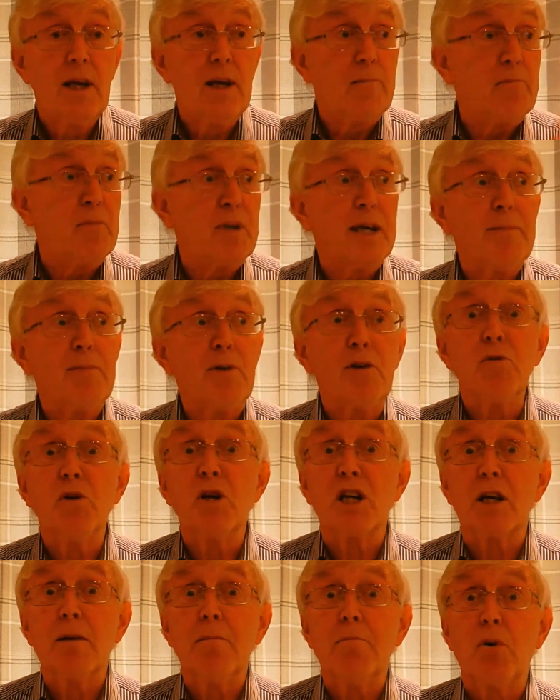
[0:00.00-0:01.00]
Maybe
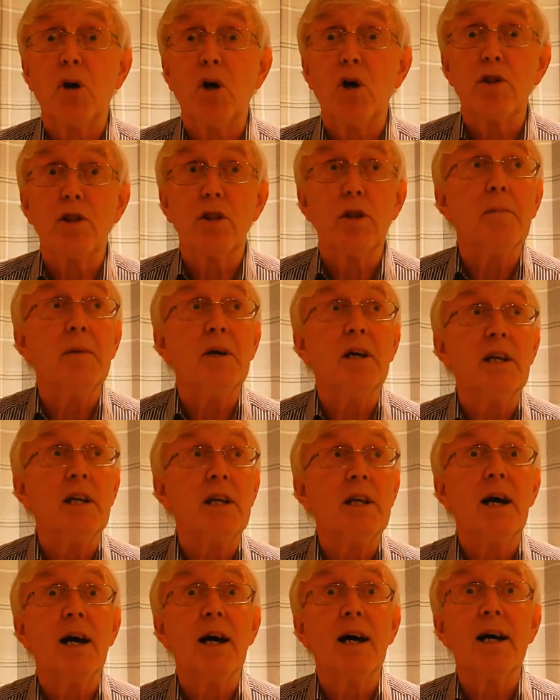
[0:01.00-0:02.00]
we can put them
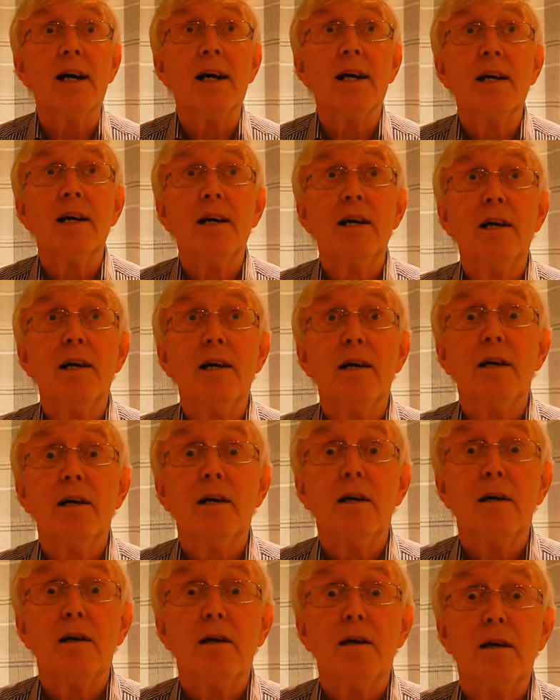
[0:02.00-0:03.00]
in uh,
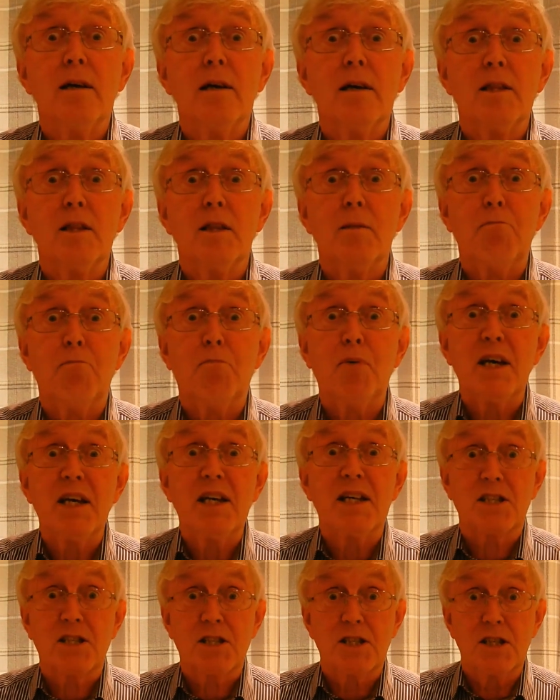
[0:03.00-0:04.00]
the
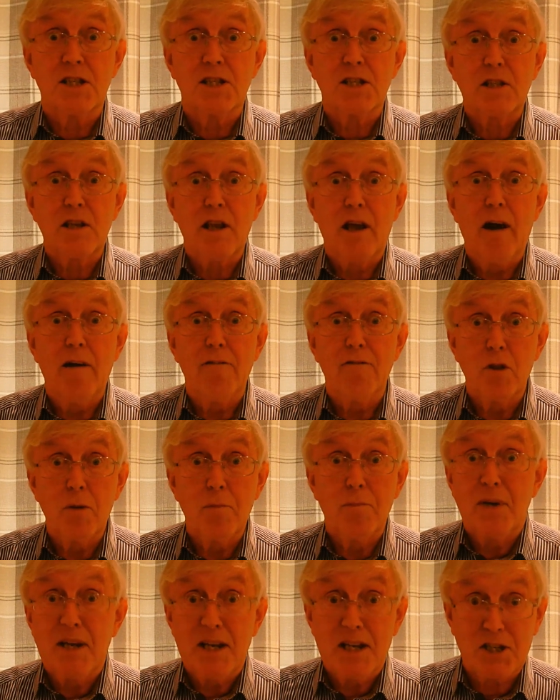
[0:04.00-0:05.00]
basis of the
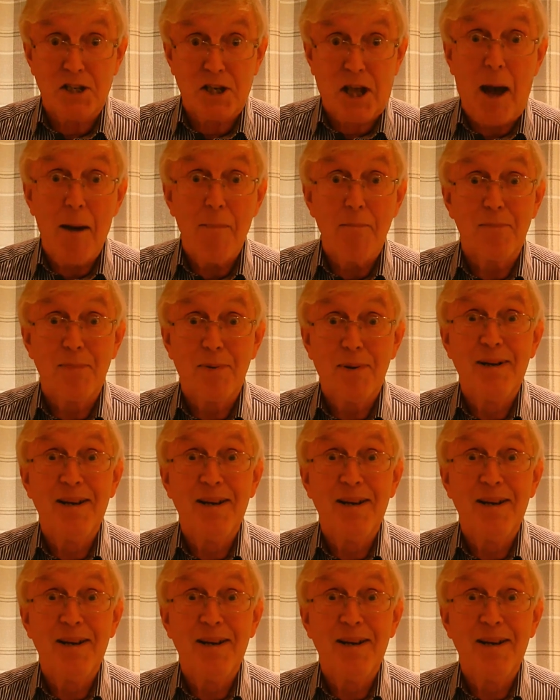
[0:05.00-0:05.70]
base camp,